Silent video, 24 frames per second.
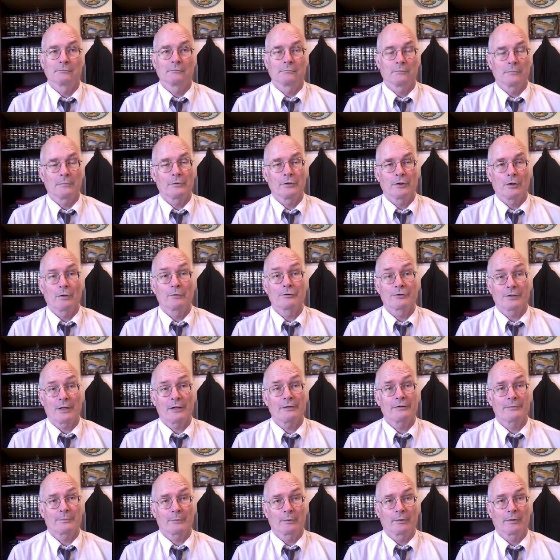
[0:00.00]
Yo
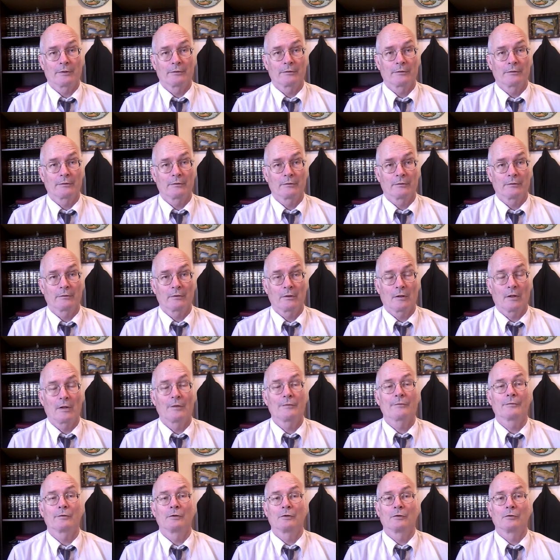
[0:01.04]
child support
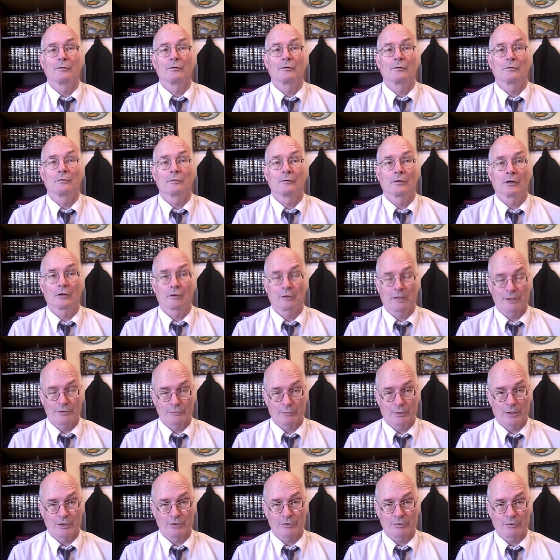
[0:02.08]
on through her
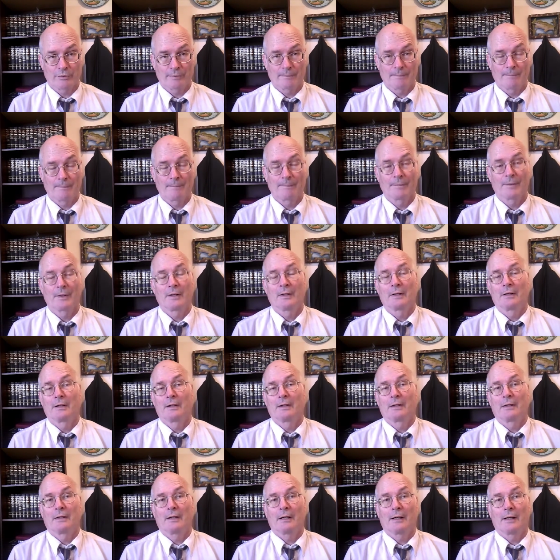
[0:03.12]
graduation.
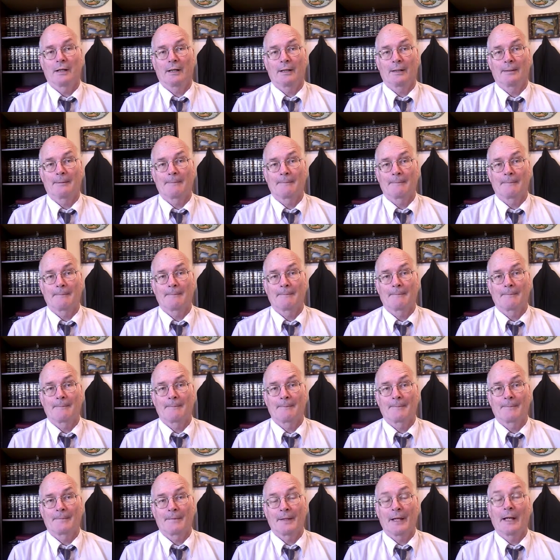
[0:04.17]
Uh,
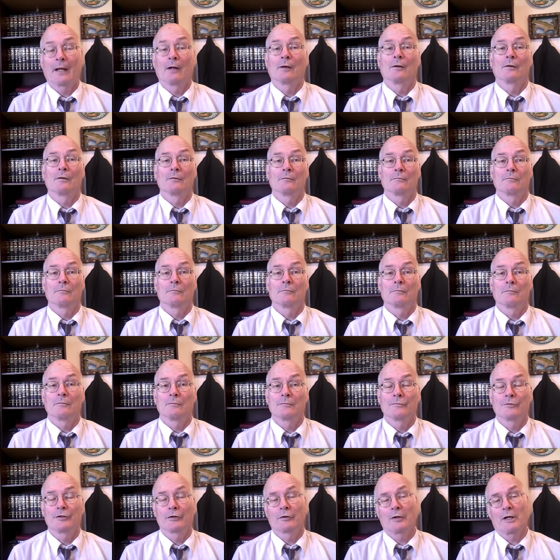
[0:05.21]
now
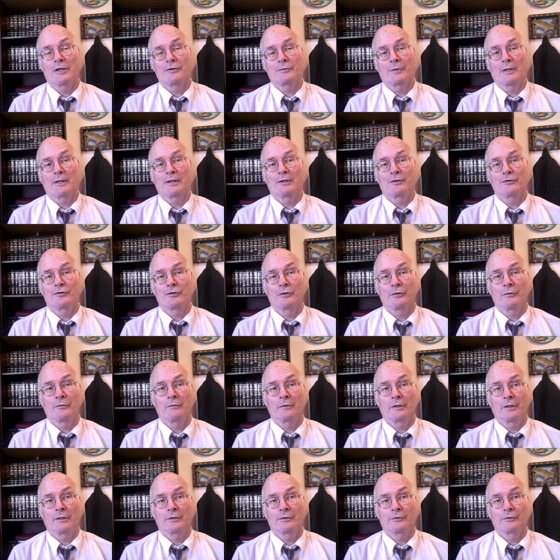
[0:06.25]
she graduated in
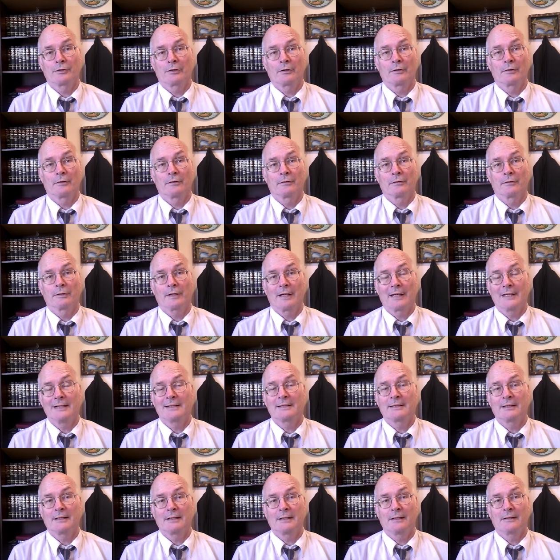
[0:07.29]
June and turned
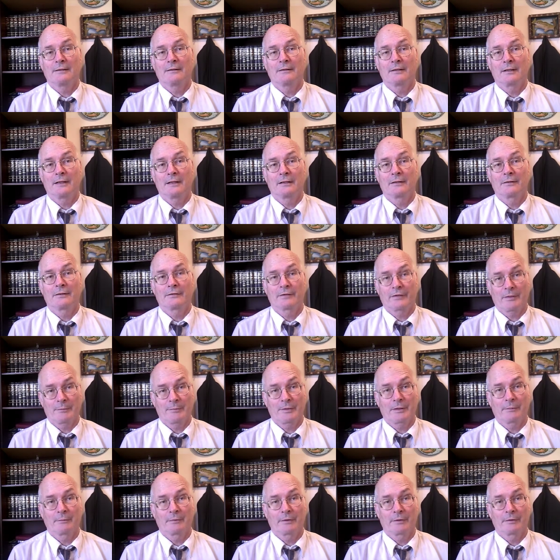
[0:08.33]
18 in
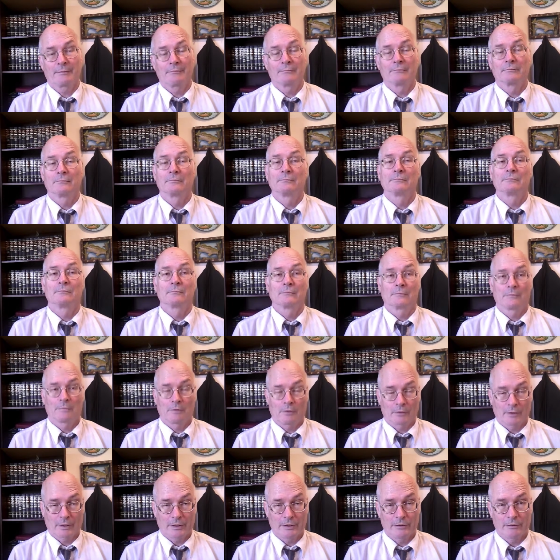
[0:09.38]
September.
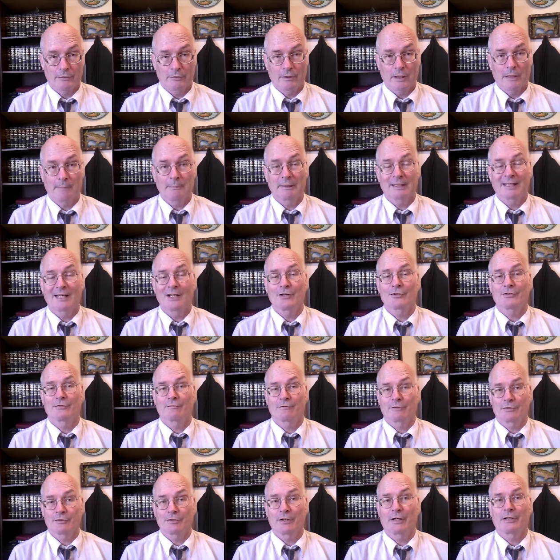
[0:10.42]
Okay, your obligation
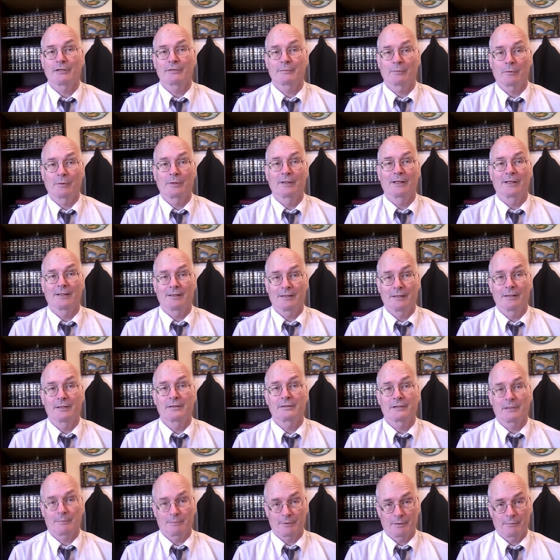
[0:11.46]
for child support ended in
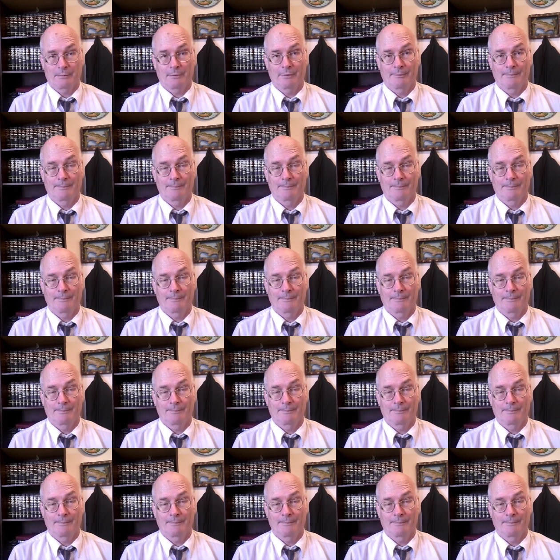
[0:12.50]
September.